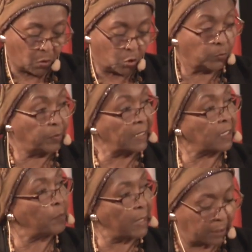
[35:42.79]
could build
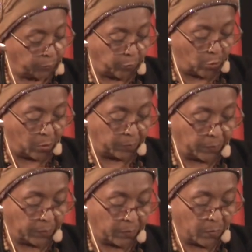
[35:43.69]
a platform
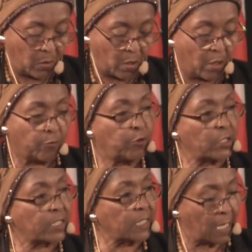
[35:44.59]
for
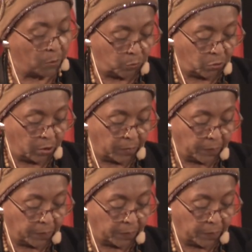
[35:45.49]
sound